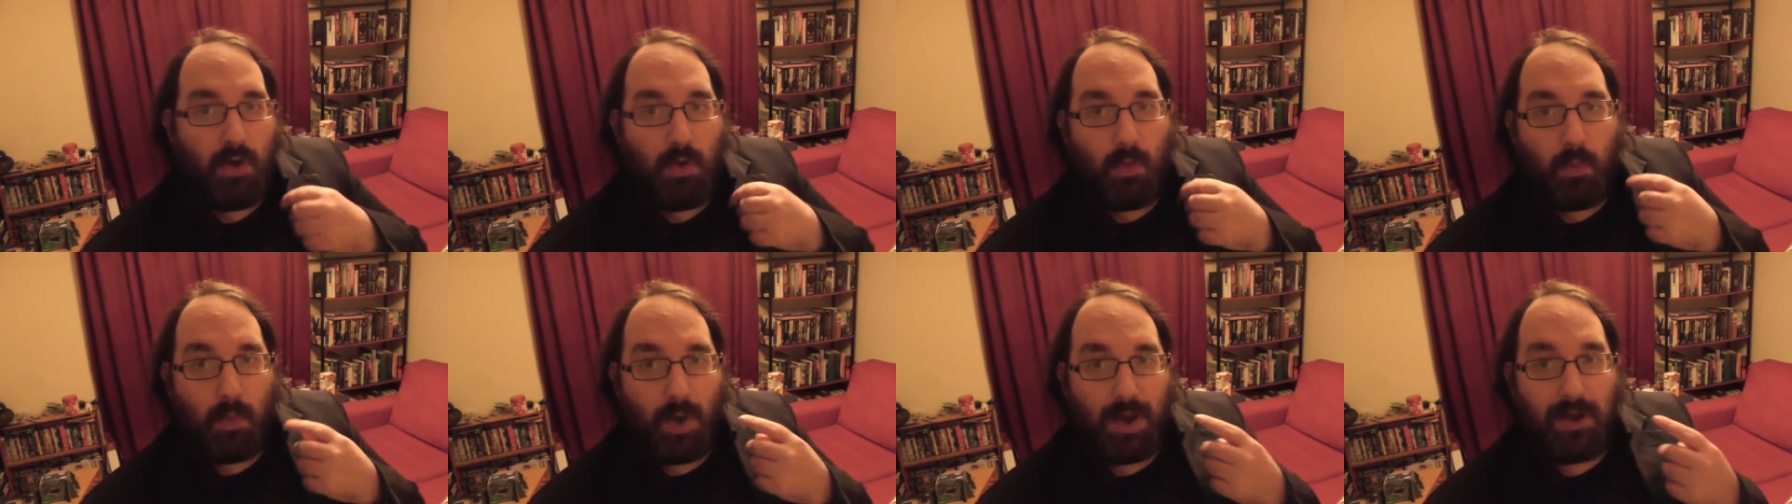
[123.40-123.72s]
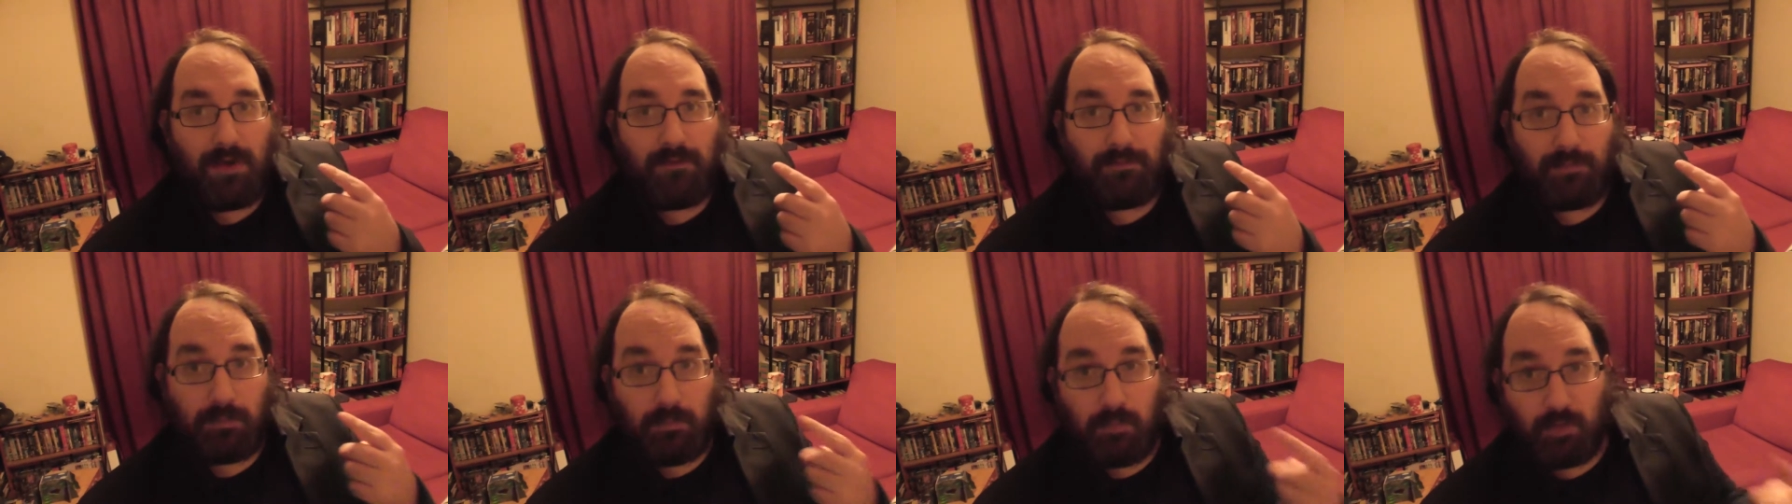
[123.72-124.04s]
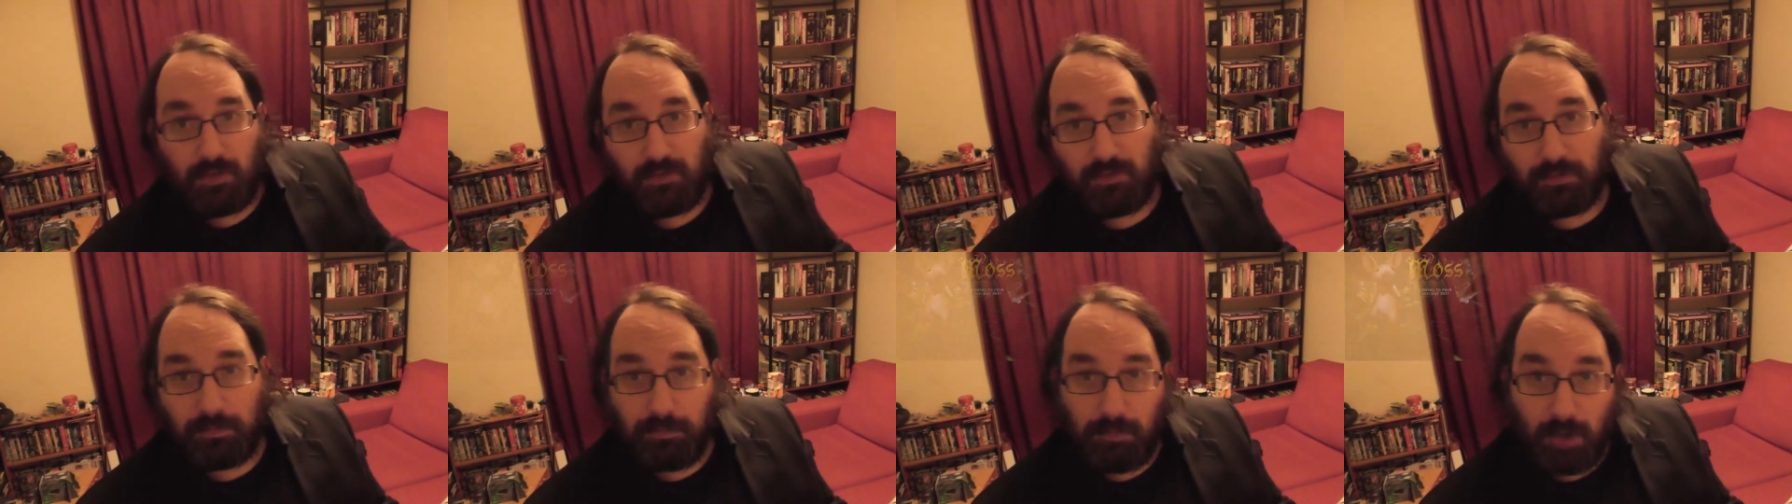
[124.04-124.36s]
One of them
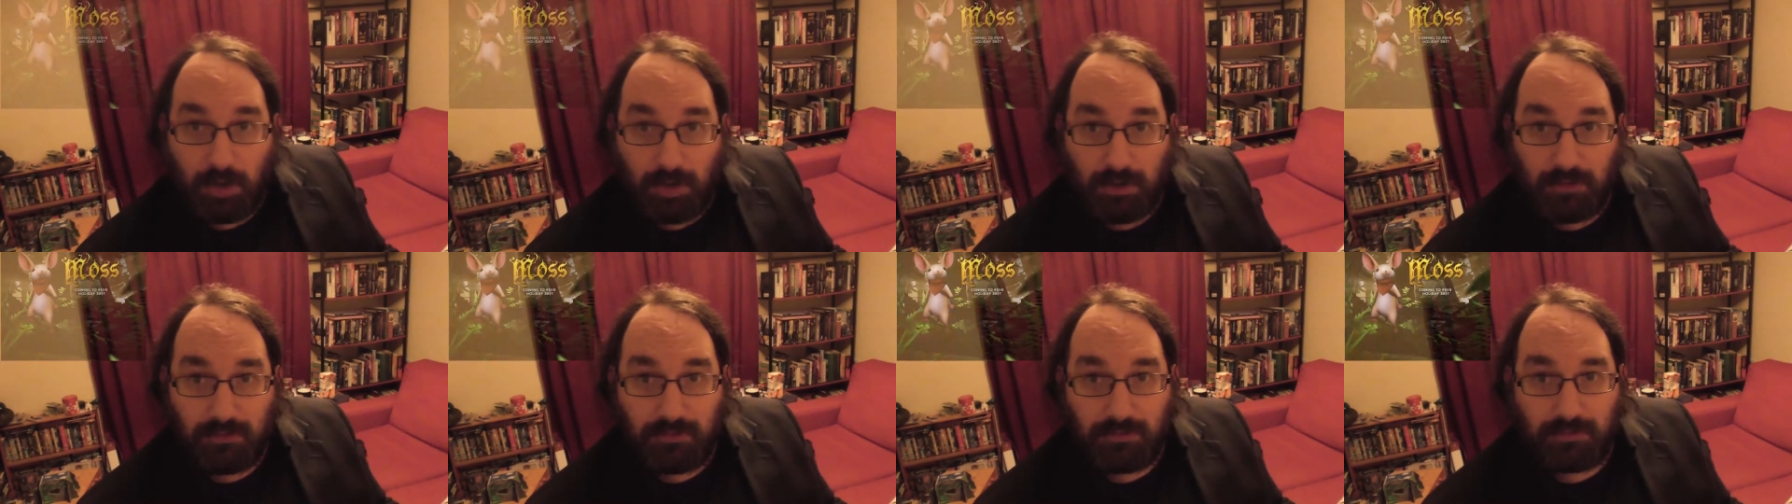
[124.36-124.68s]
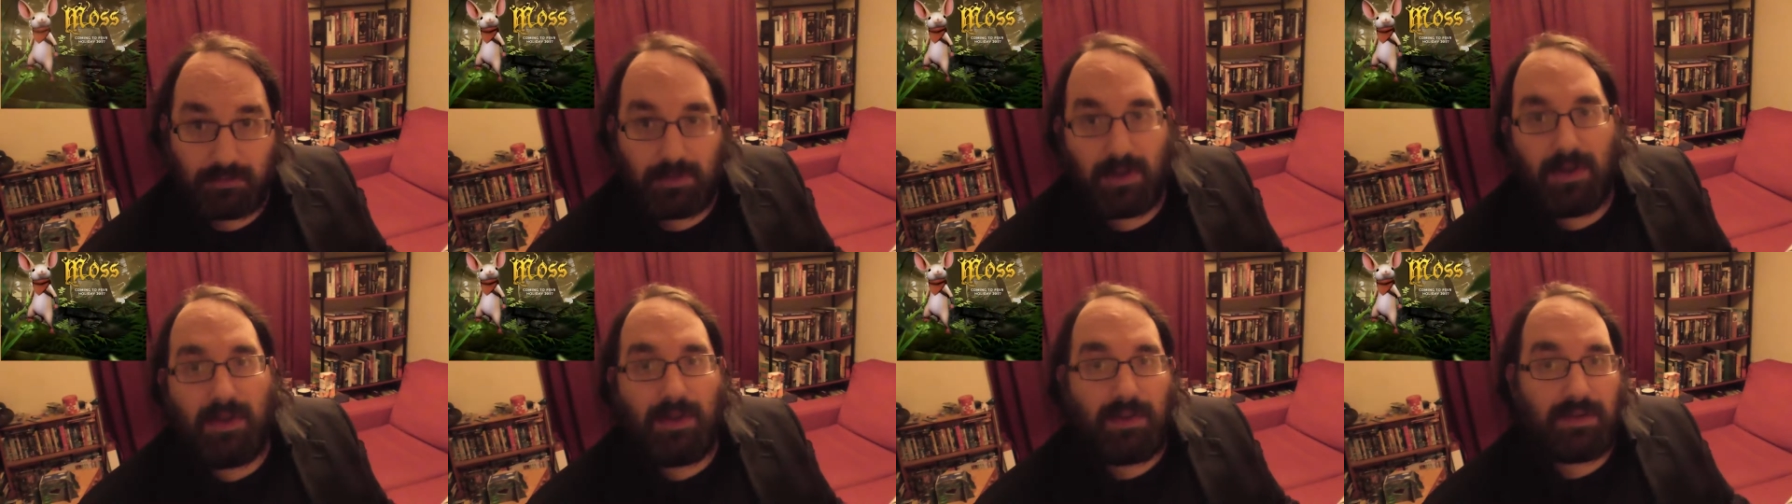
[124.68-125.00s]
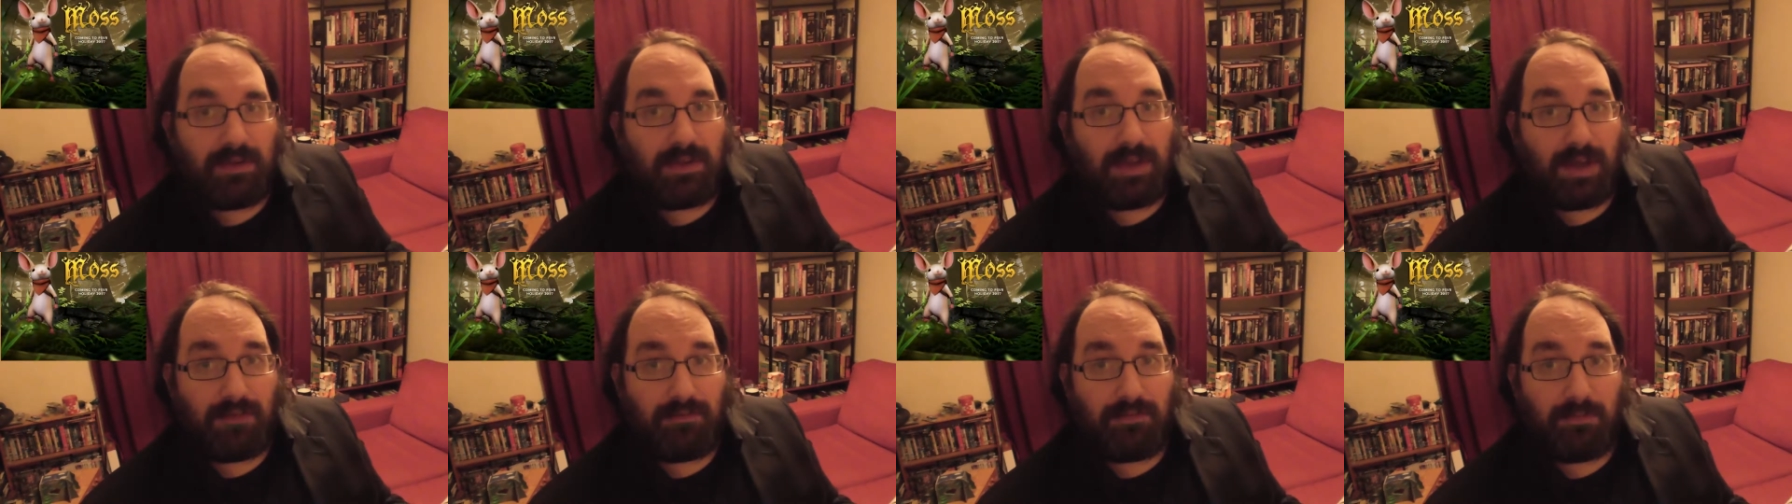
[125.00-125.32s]
was Moss,
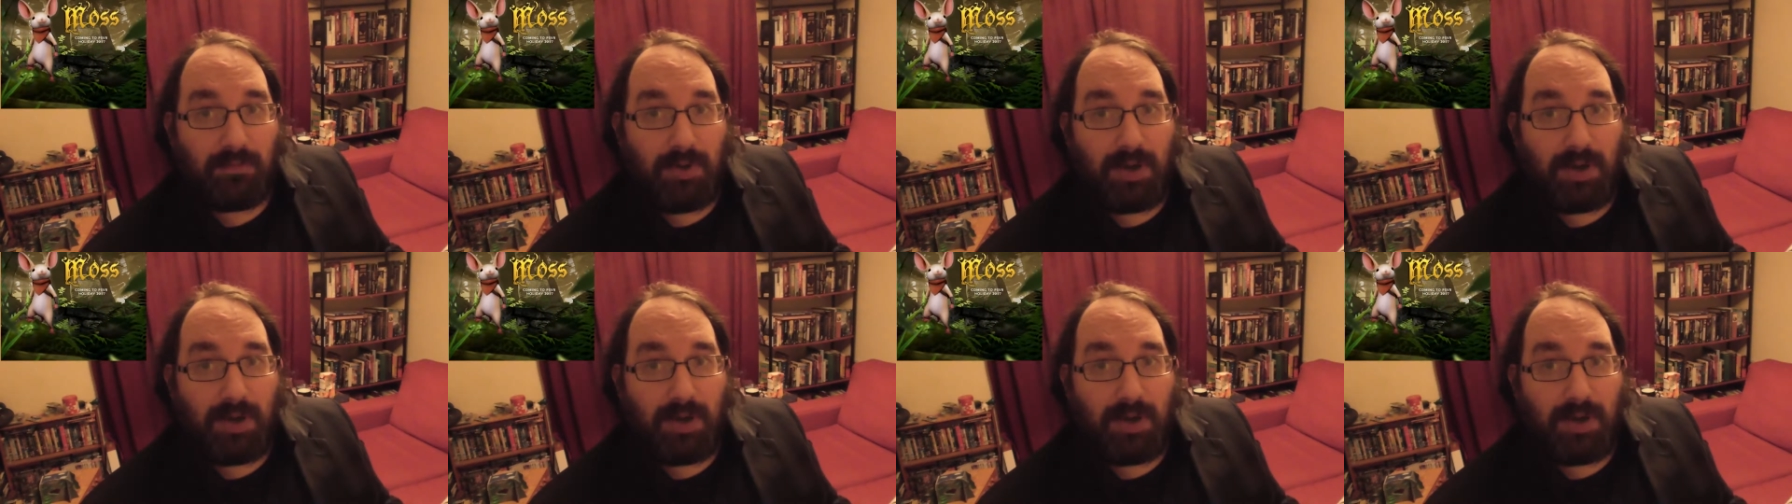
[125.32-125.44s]
the other